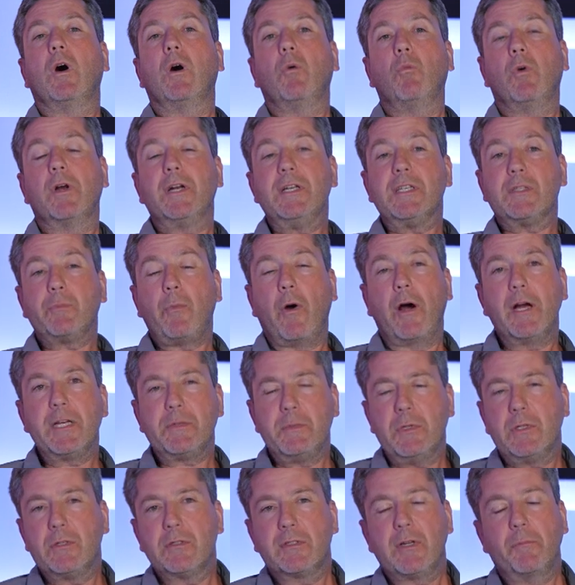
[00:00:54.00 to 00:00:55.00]
What inspires
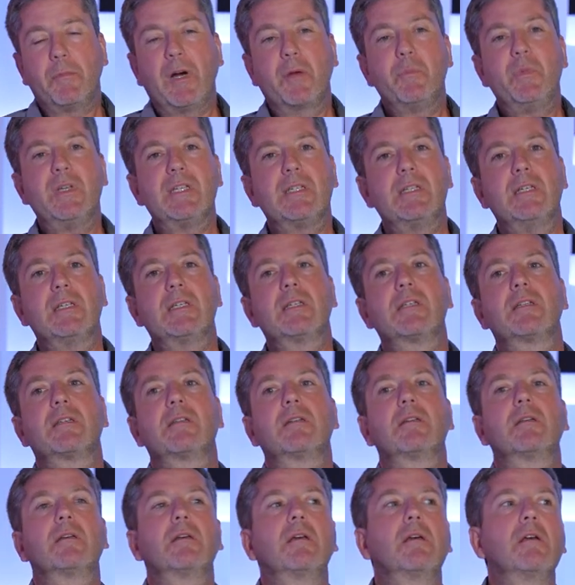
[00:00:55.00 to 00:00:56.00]
me to start my
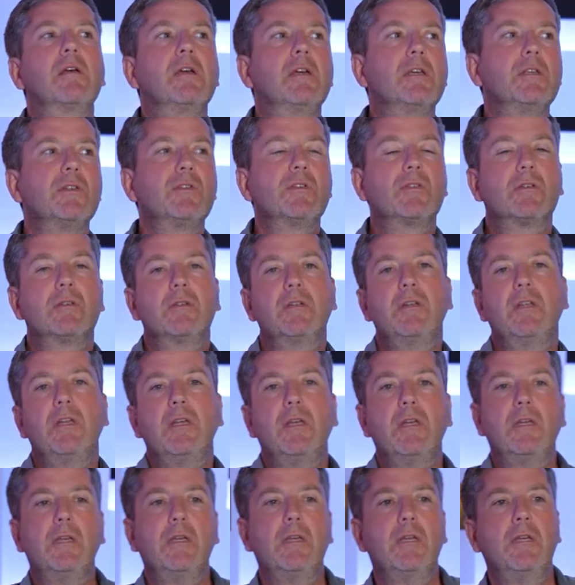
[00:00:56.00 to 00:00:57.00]
business is
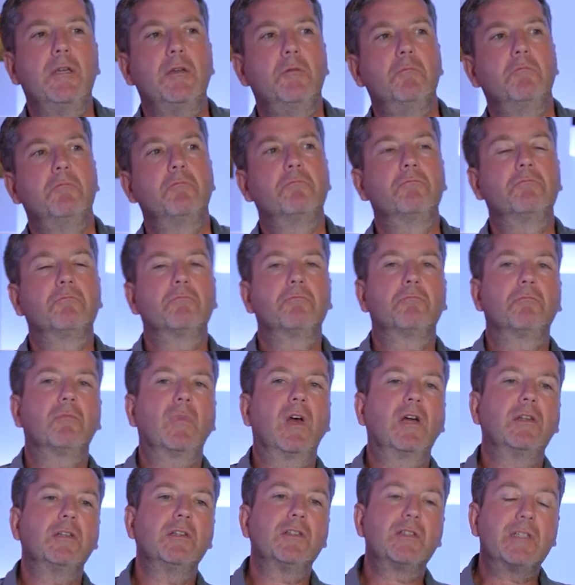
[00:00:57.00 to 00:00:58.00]
the
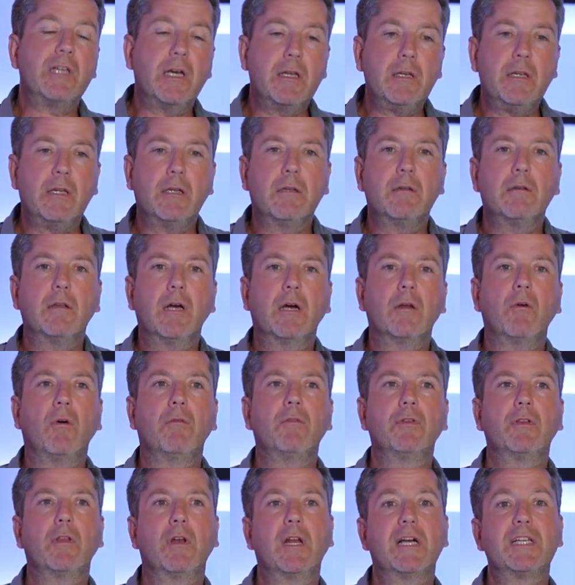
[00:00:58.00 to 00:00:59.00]
understanding that
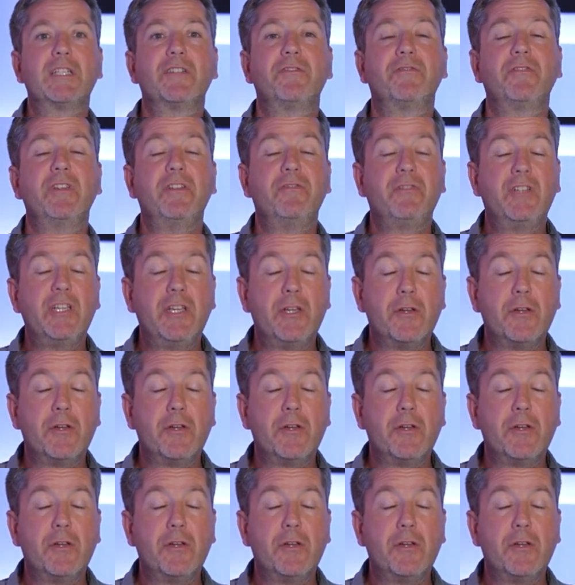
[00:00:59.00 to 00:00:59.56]
over the last 50